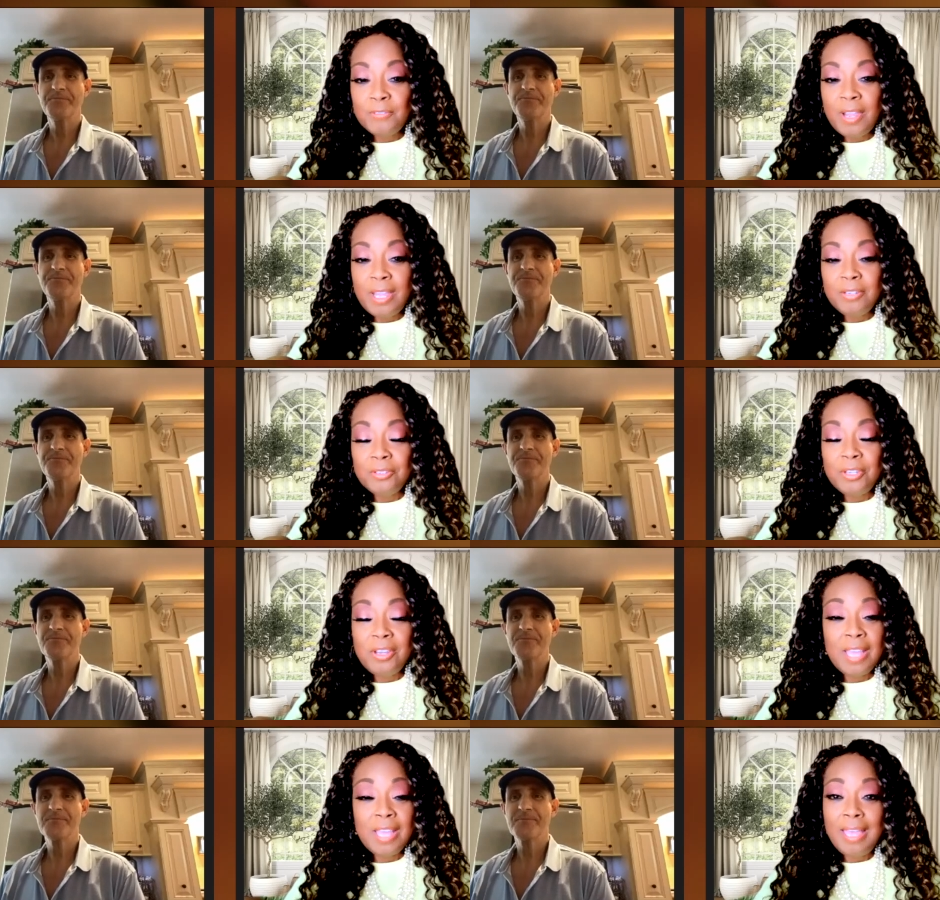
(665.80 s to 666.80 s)
Speaker 1: for
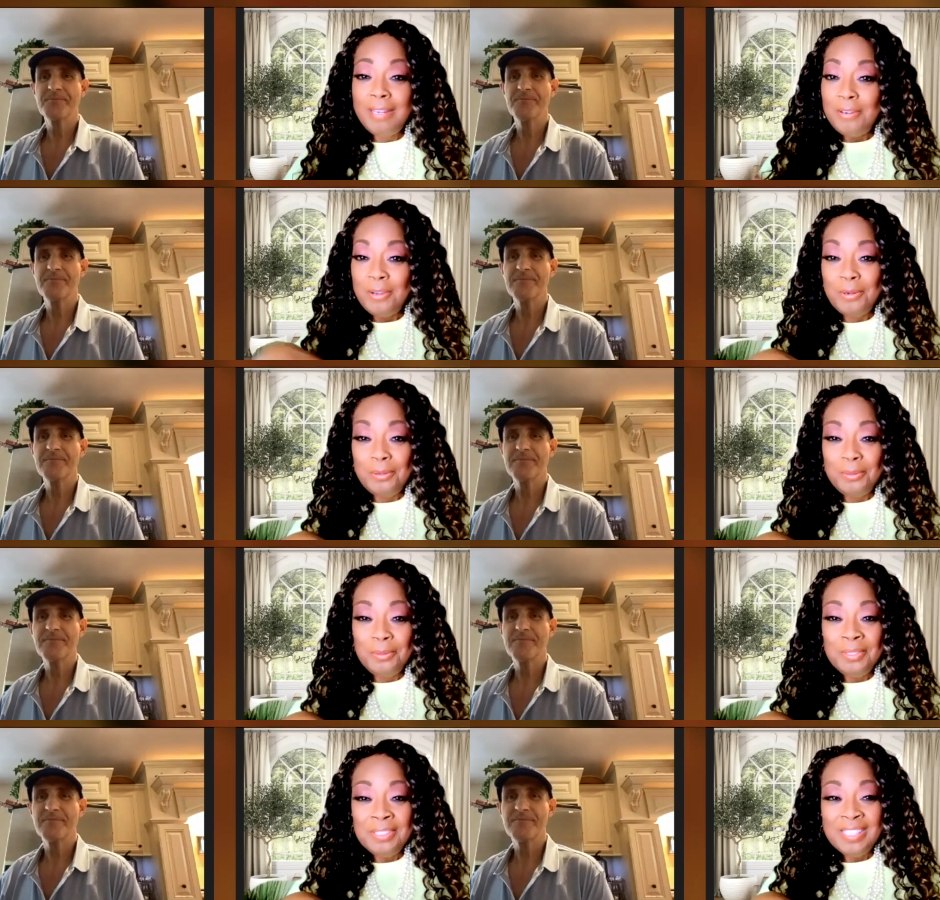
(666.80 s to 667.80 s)
Hydrodog. I know
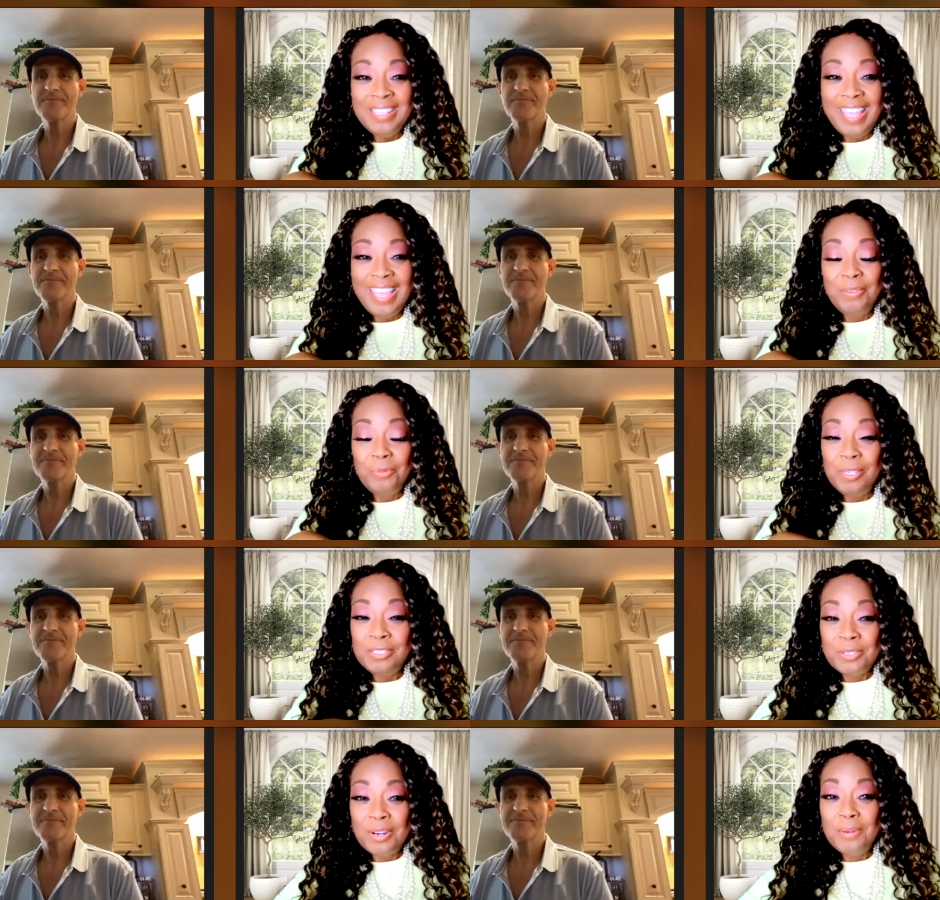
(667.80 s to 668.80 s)
that we
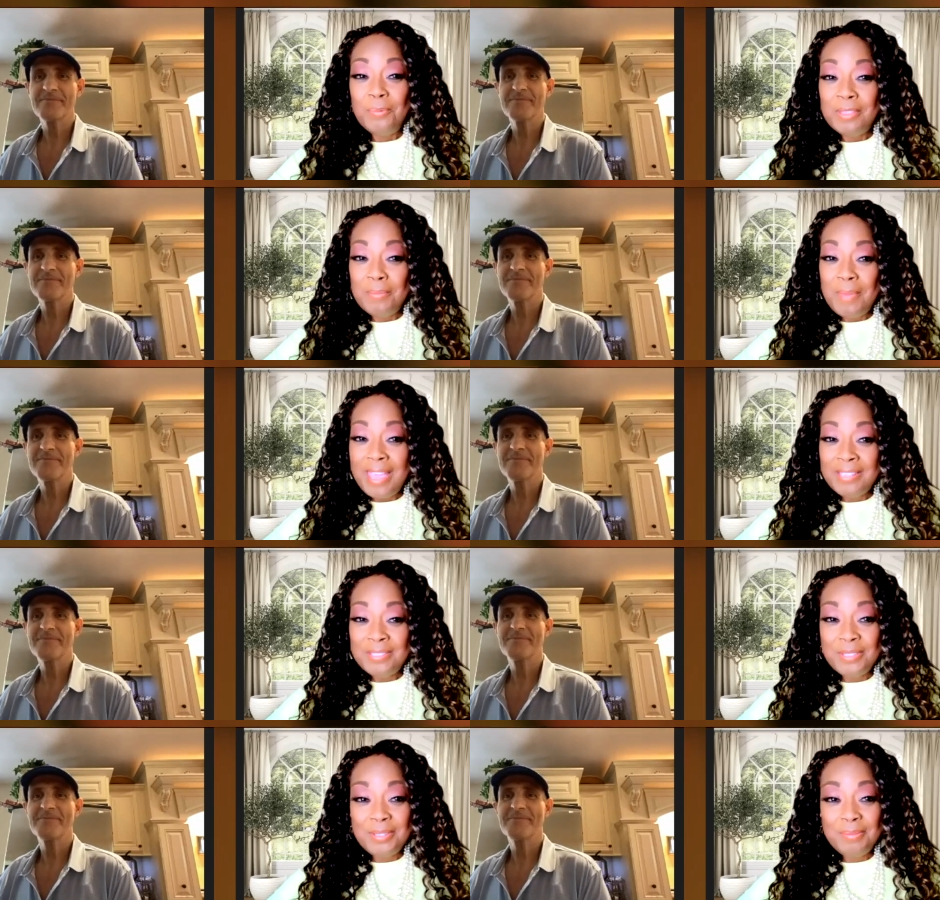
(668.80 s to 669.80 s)
started with the
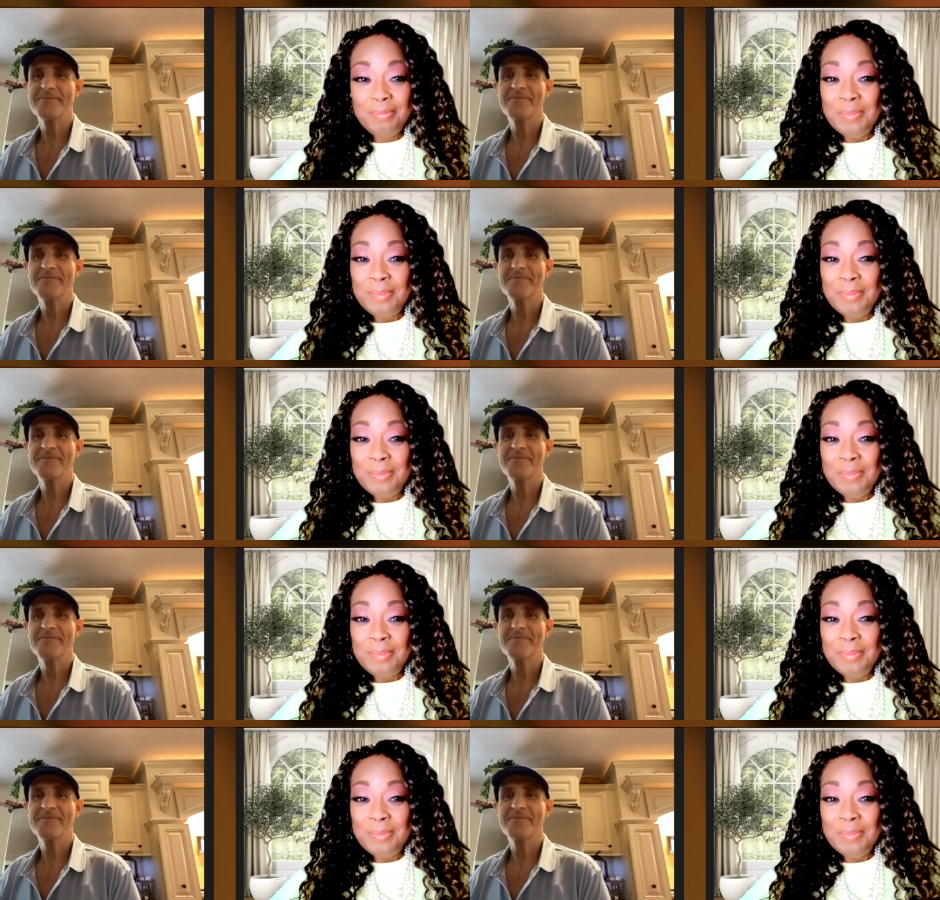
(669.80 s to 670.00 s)
master.